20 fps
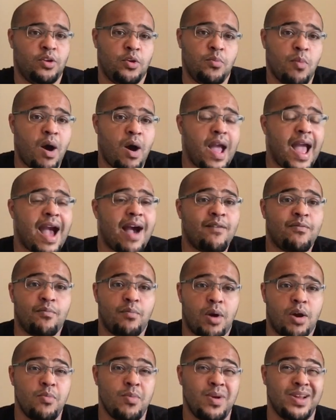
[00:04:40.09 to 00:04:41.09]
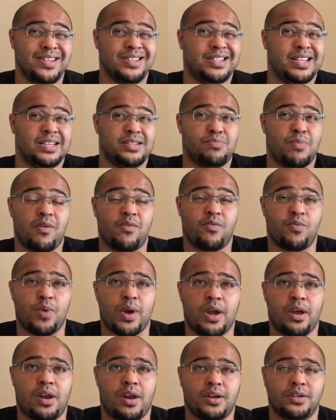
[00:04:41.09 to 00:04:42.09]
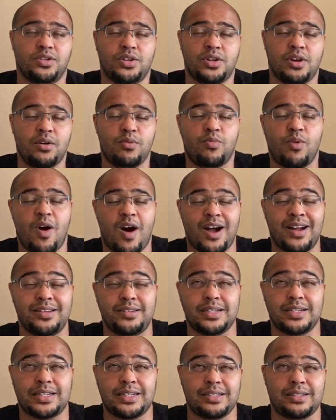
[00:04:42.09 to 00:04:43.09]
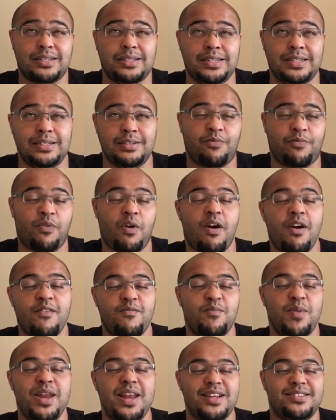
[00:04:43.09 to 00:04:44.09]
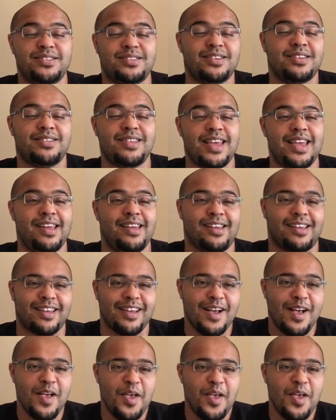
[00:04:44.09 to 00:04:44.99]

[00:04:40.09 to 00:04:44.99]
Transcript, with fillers: You might have moments this month where you're like, you know what? I just need five minutes to think.